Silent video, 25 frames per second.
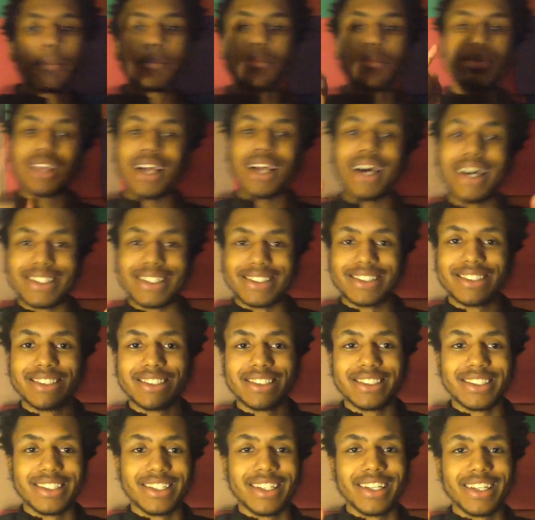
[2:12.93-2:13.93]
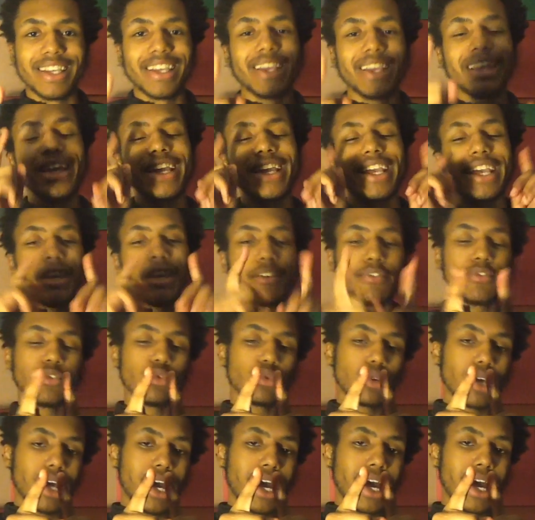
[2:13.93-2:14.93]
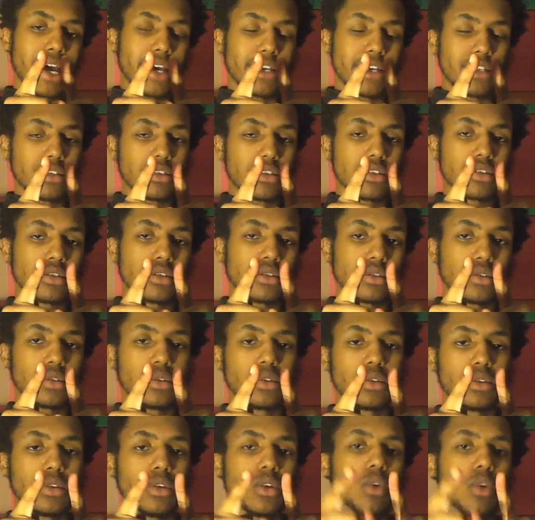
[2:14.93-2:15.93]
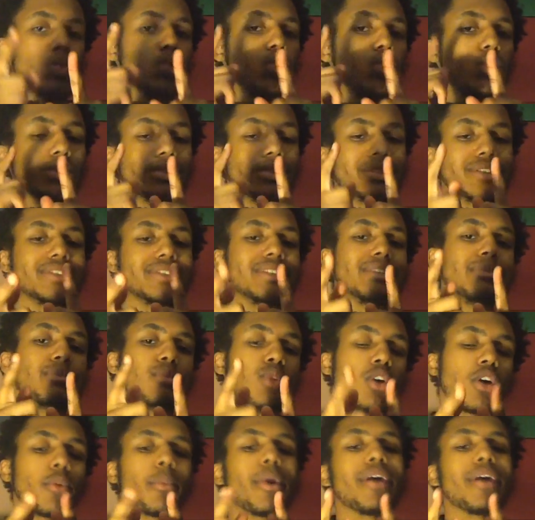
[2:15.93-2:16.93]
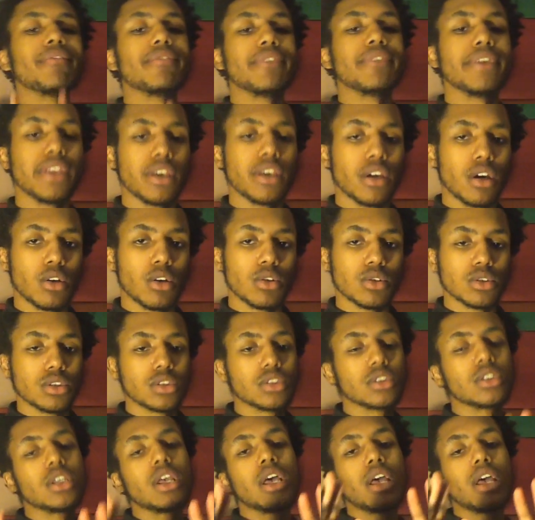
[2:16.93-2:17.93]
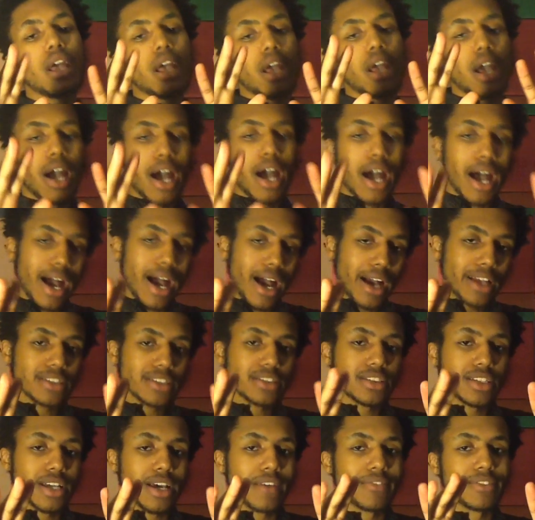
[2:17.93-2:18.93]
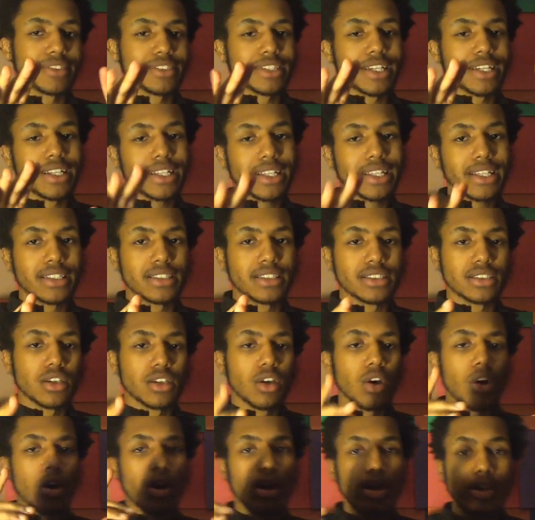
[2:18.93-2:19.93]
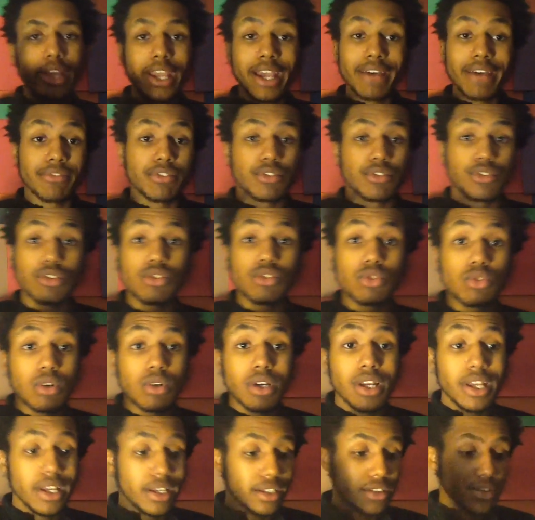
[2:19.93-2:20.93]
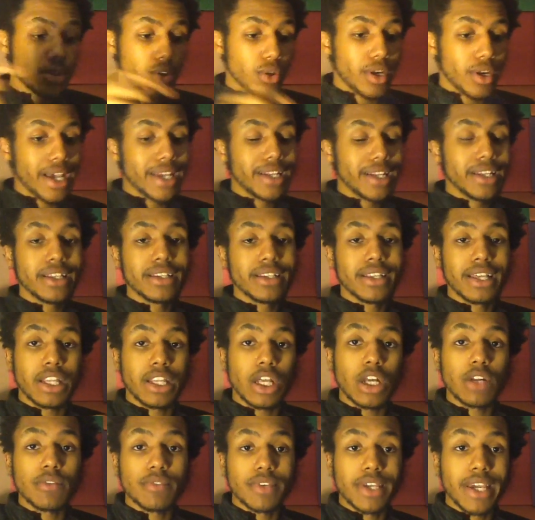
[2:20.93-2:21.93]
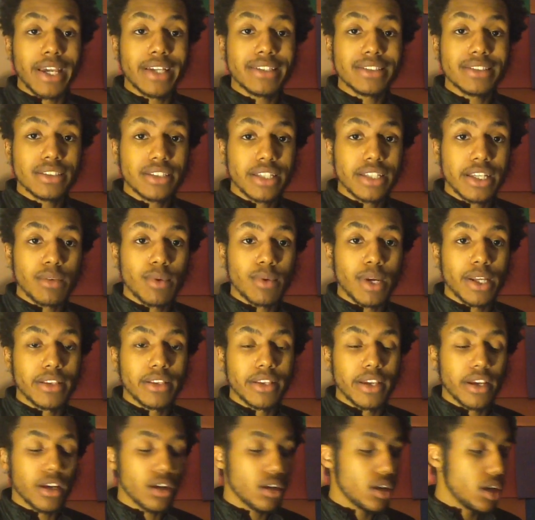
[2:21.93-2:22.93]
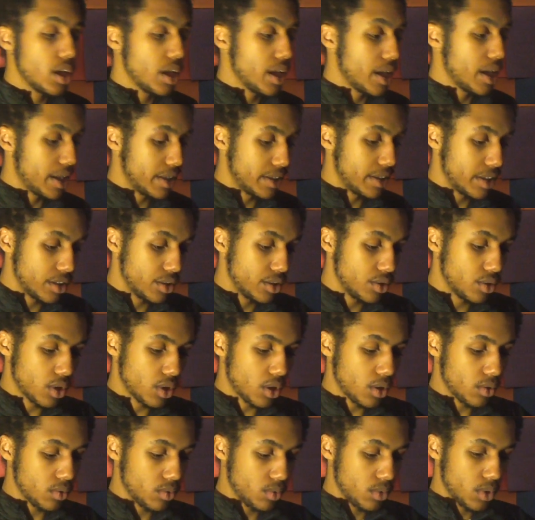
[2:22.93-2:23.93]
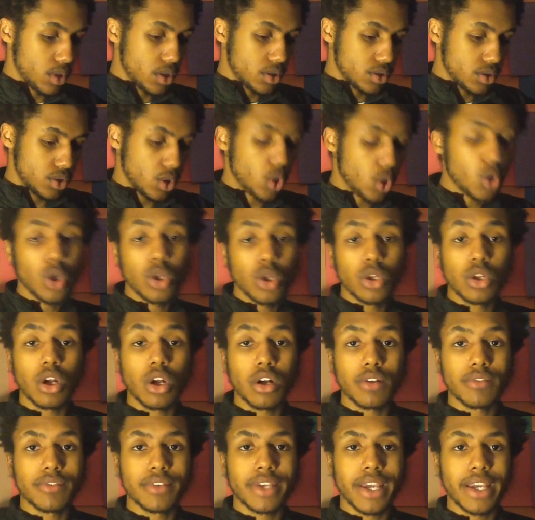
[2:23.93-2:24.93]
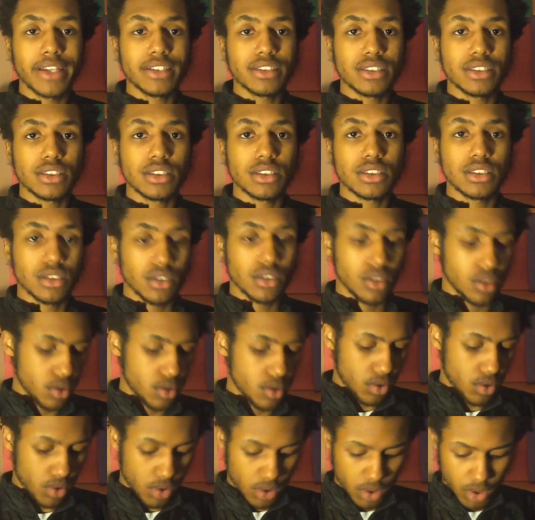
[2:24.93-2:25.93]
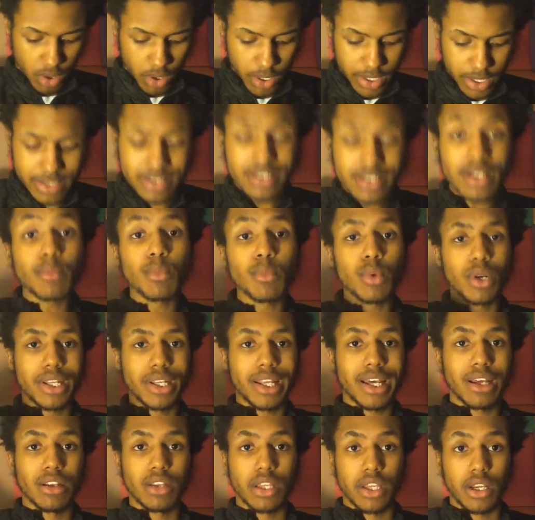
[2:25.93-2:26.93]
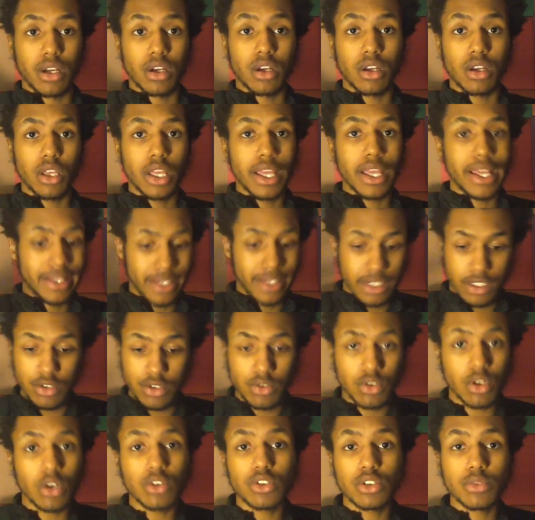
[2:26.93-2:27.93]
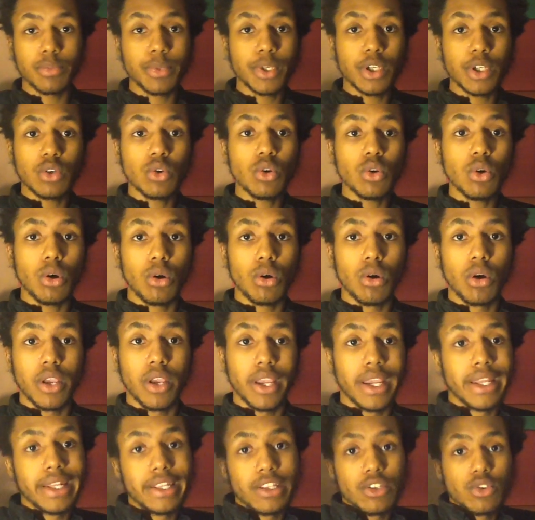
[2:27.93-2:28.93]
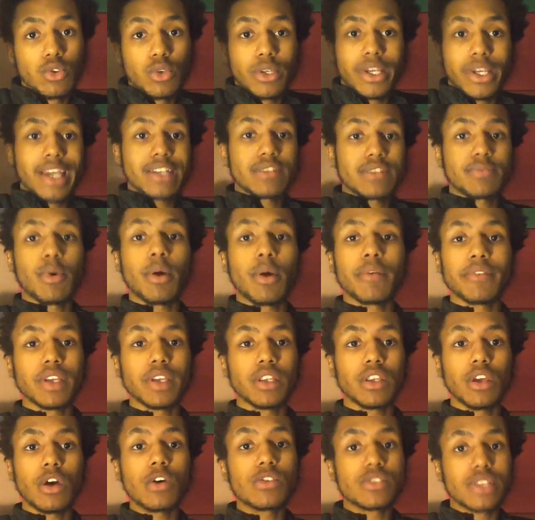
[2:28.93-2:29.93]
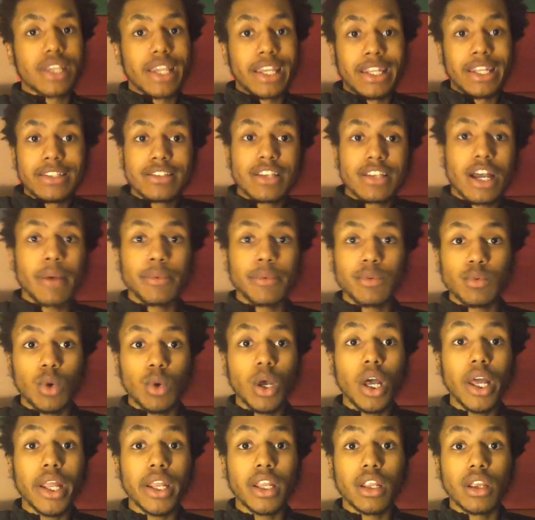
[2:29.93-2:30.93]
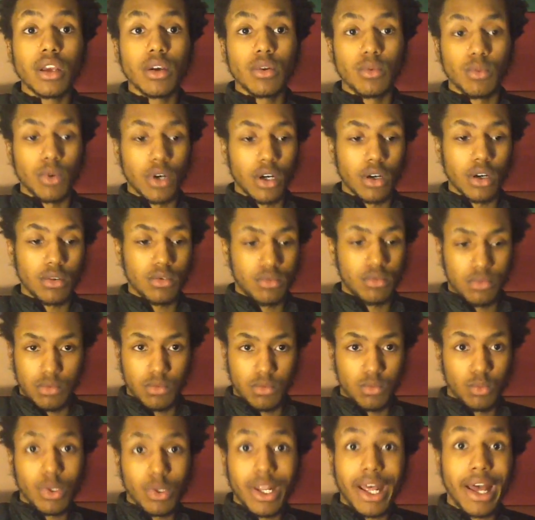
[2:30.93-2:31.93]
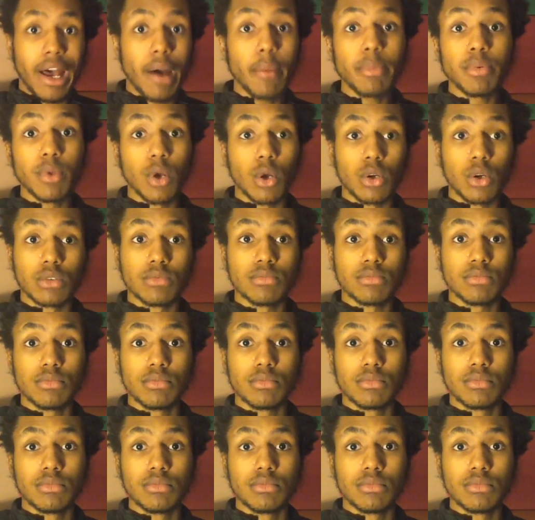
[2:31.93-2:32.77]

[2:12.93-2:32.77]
Plus, if you guys want to see more of my videos, I just have to say this. All you have to do is go ahead and hit that notification thing right there, and then, you know, turn on notifications, or it's somewhere down there, and then, you know, you'd be cool. And then you can catch my videos anytime you want. Well, when I upload them,